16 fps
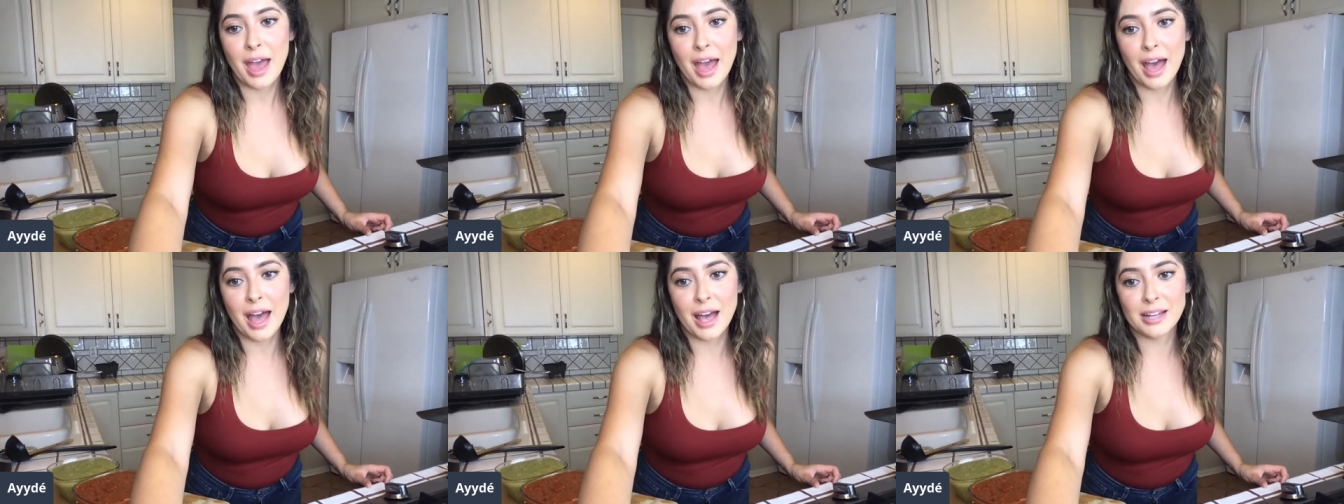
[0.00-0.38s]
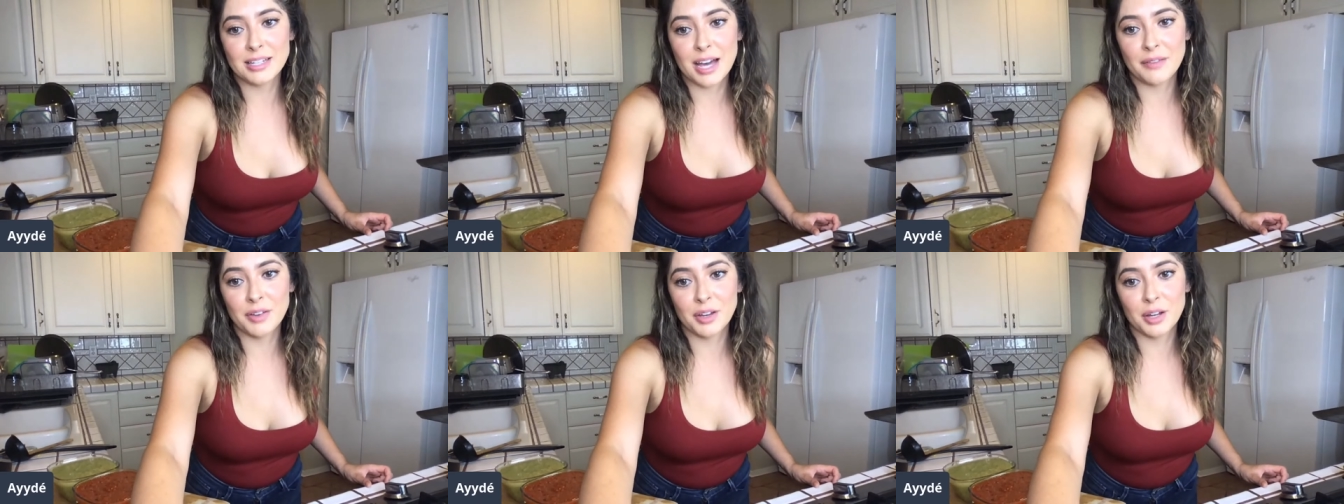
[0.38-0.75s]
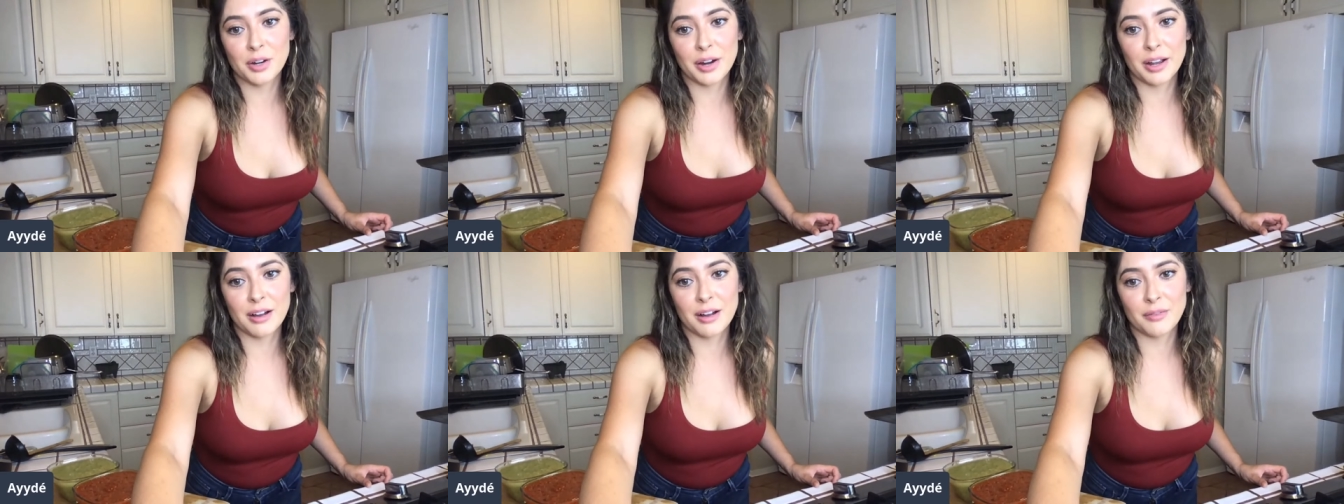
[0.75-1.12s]
and having a
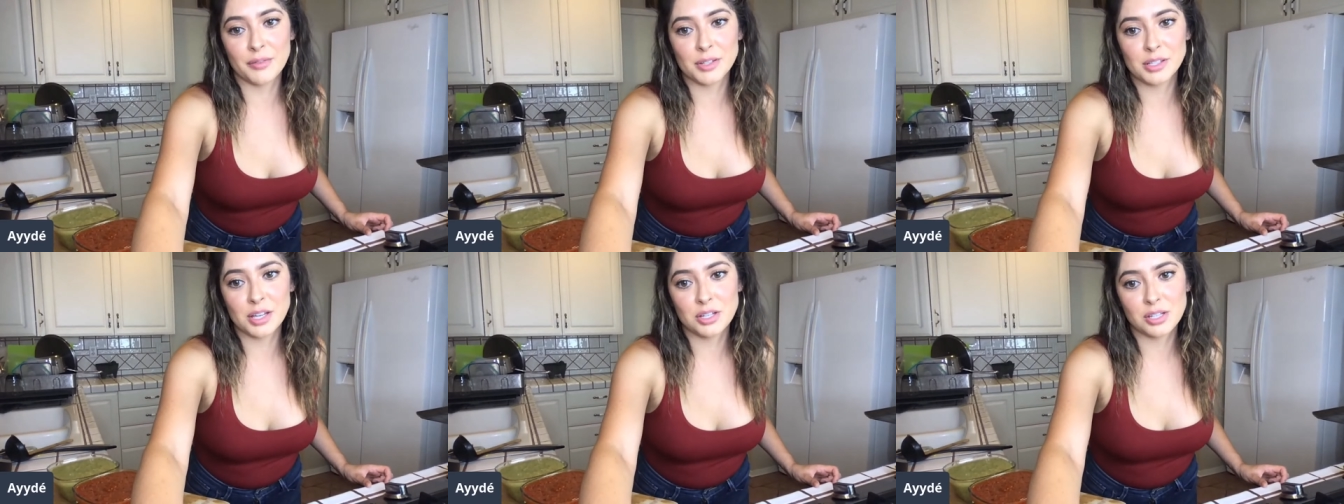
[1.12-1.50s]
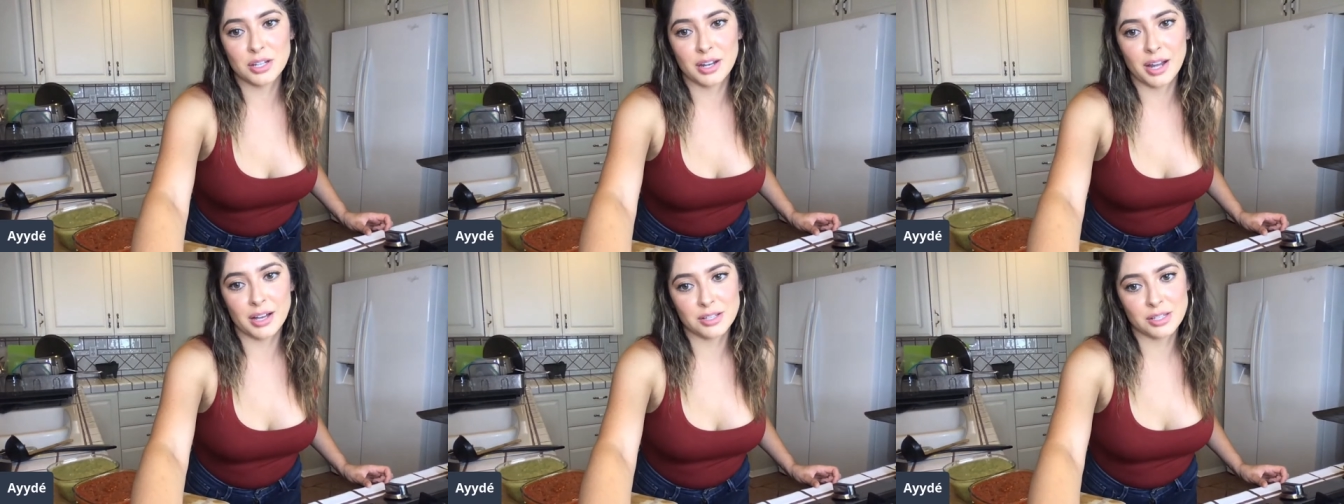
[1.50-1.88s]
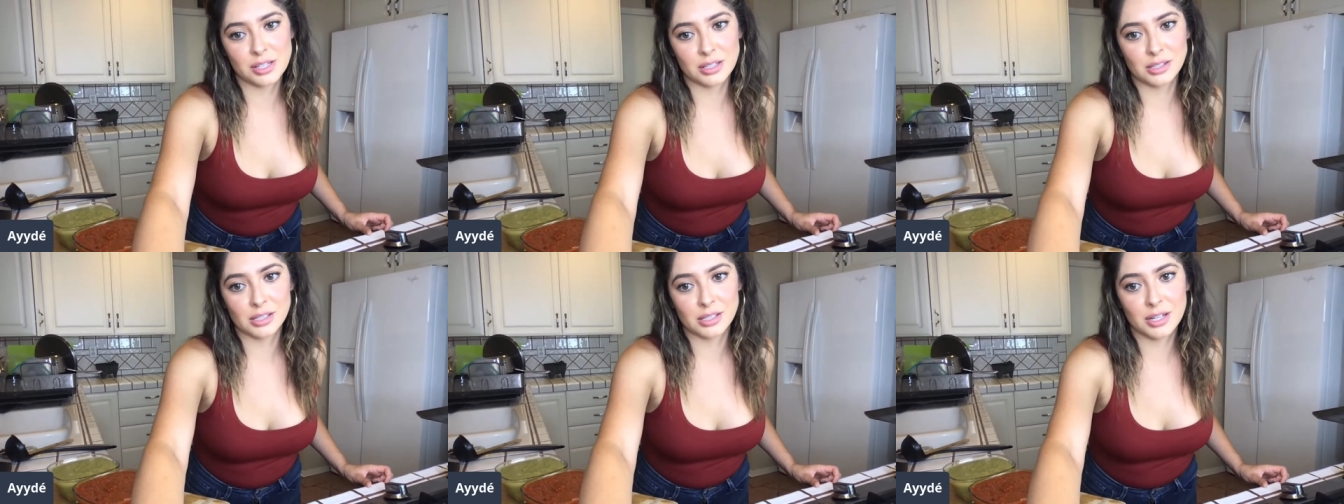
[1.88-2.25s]
great conversation, not
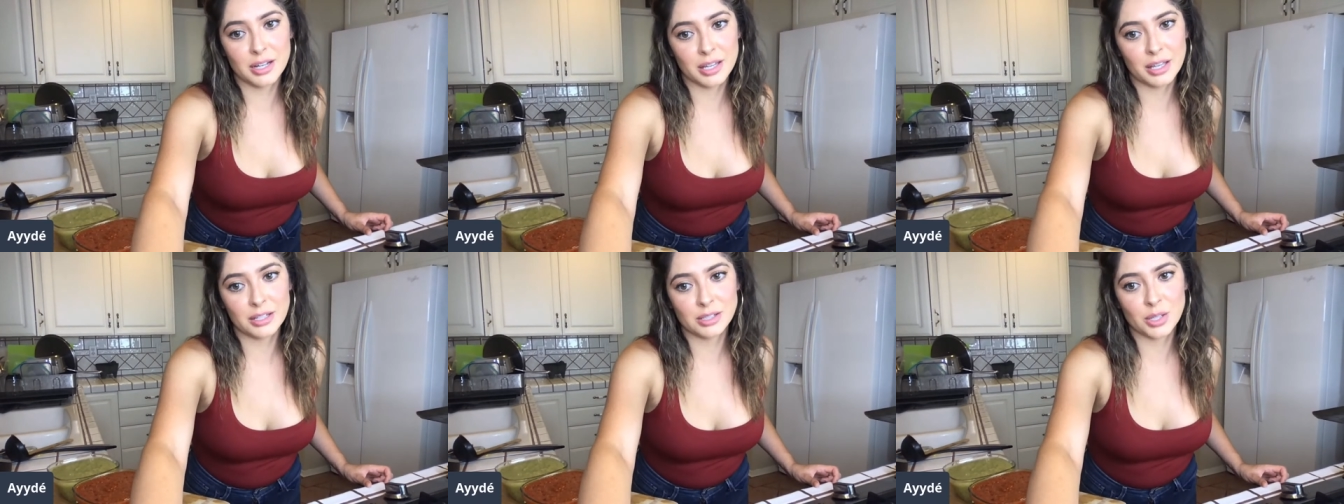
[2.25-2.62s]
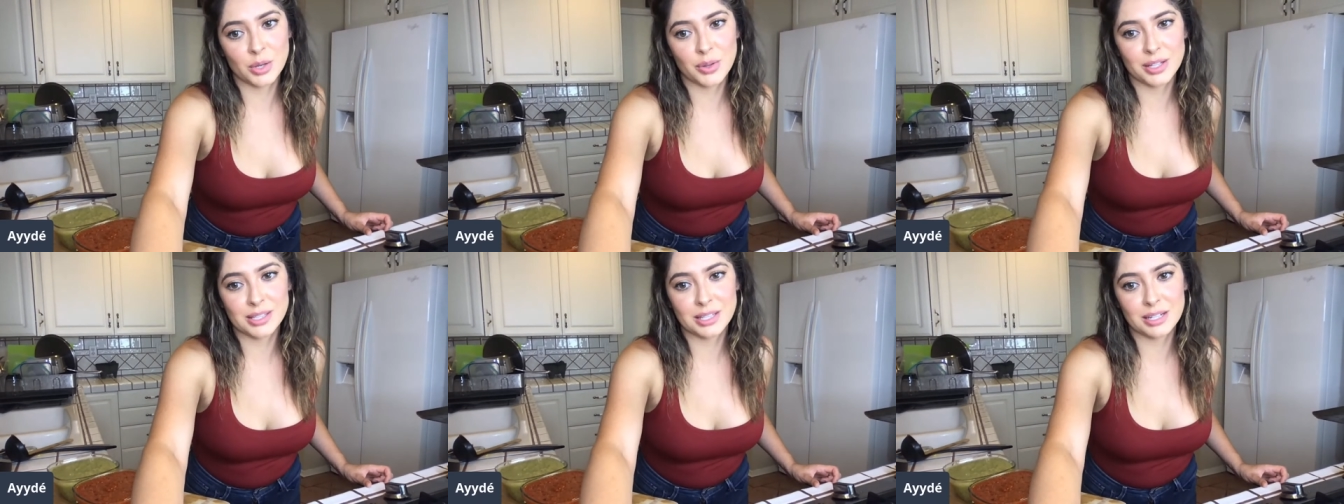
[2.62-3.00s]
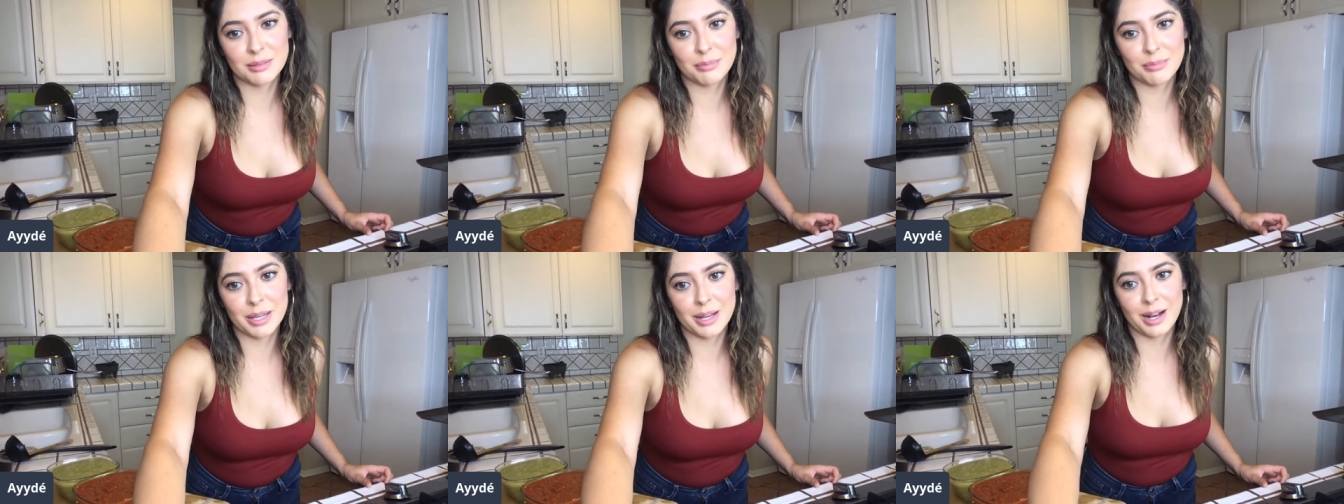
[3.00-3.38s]
just cooking. So that's going
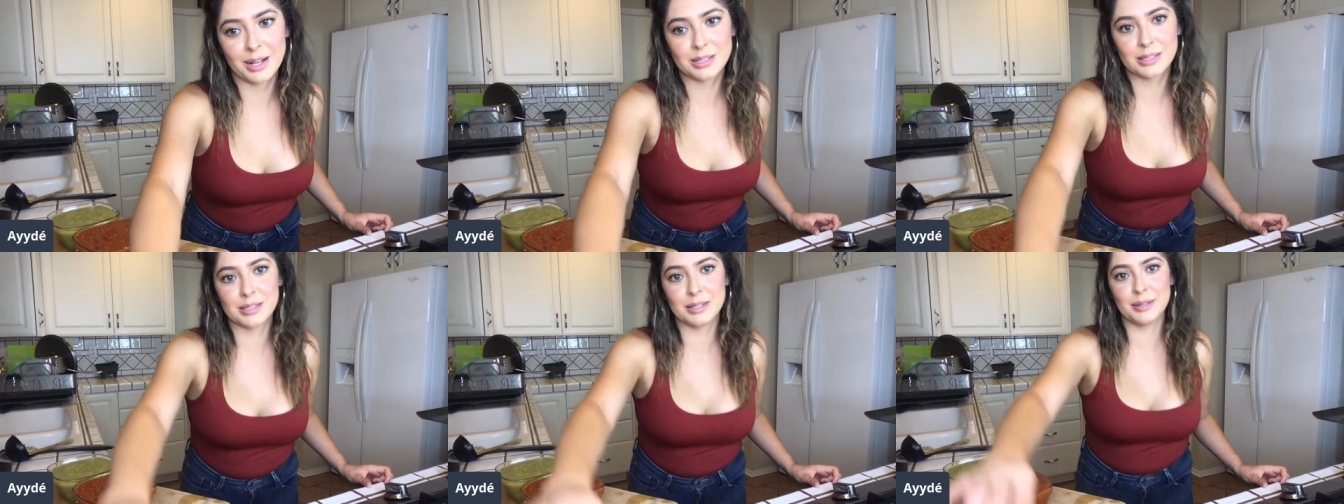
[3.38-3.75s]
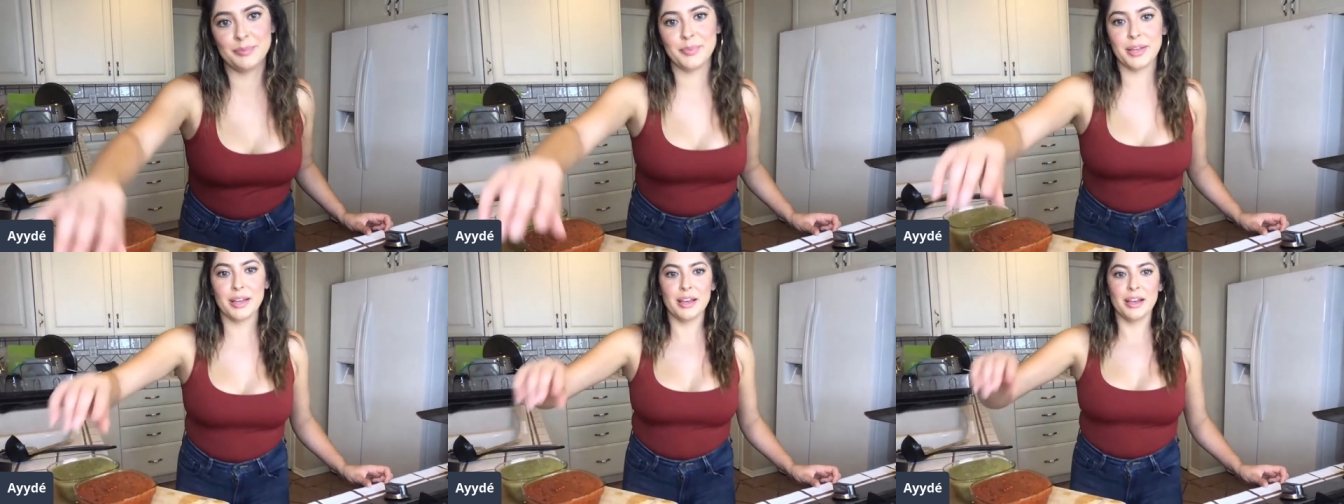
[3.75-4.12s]
to be awesome.